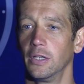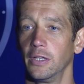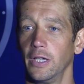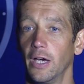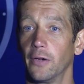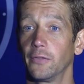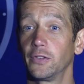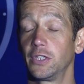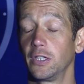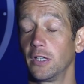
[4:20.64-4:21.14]

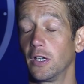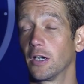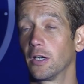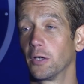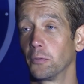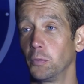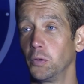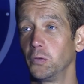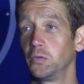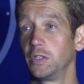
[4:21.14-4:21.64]
Yeah, obviously, like,
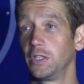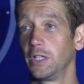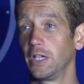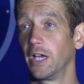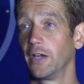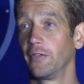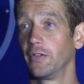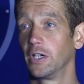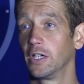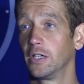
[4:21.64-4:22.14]
I've moved to the
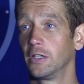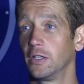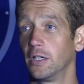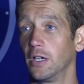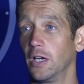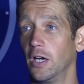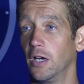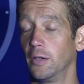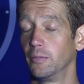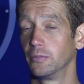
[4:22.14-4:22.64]
area,
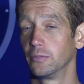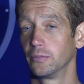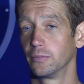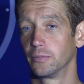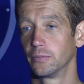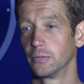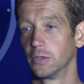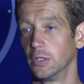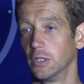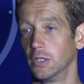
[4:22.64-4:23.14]

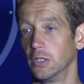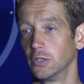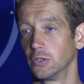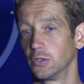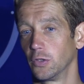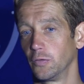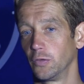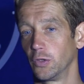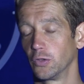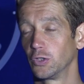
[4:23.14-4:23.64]

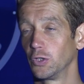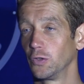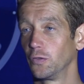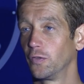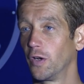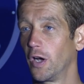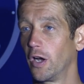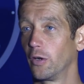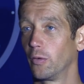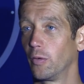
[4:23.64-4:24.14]
sort of not too
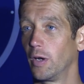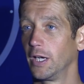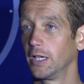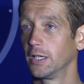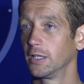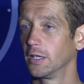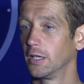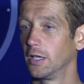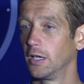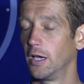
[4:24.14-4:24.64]
far
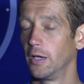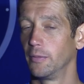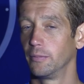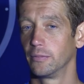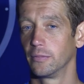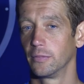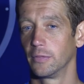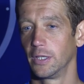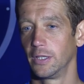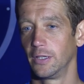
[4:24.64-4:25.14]
away.
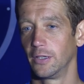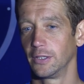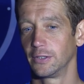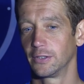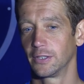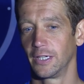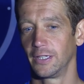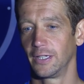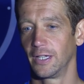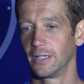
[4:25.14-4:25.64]
And like you
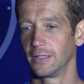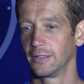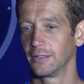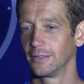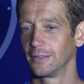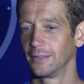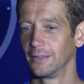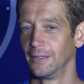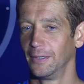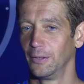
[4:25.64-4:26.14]
say,
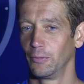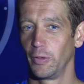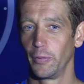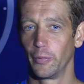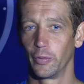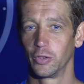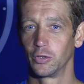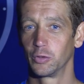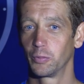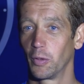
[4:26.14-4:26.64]
that
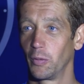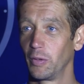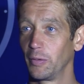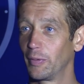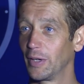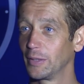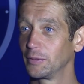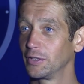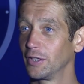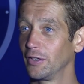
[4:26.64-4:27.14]
Wimbledon's probably
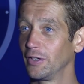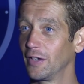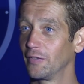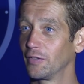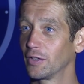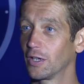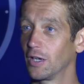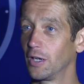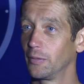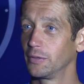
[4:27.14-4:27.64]
perhaps the only
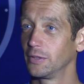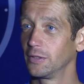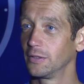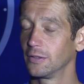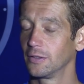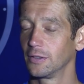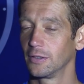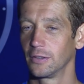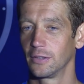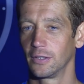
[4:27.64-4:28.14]
other club
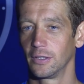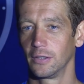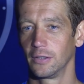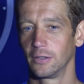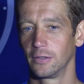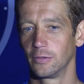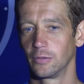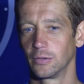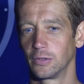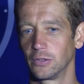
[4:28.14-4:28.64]

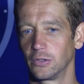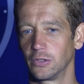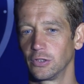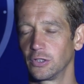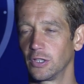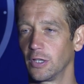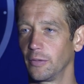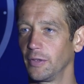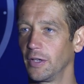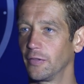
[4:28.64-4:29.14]
that was
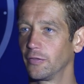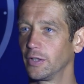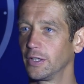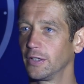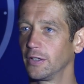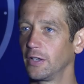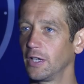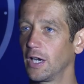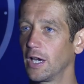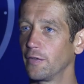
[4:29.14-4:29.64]
just up the other
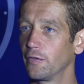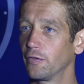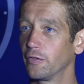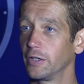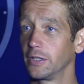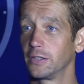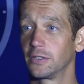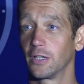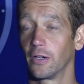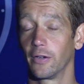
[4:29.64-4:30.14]
end of the
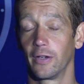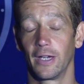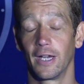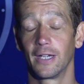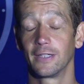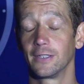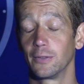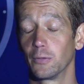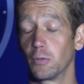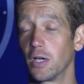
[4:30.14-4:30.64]
A3. So
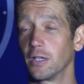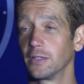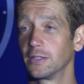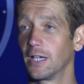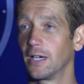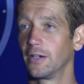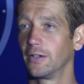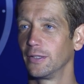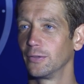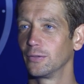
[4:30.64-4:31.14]
as it
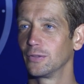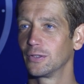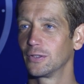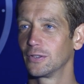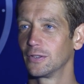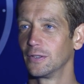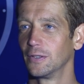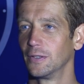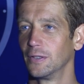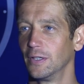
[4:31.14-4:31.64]
worked out,
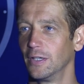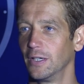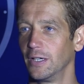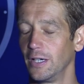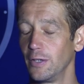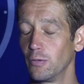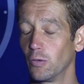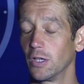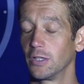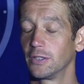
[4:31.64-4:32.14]

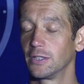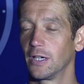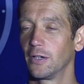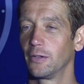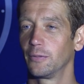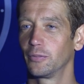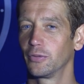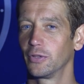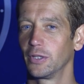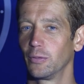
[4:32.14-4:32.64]
it worked
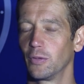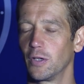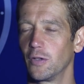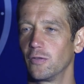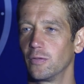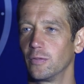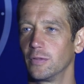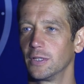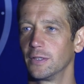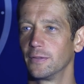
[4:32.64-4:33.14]
out pretty well
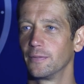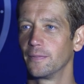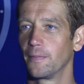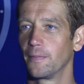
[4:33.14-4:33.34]
for me.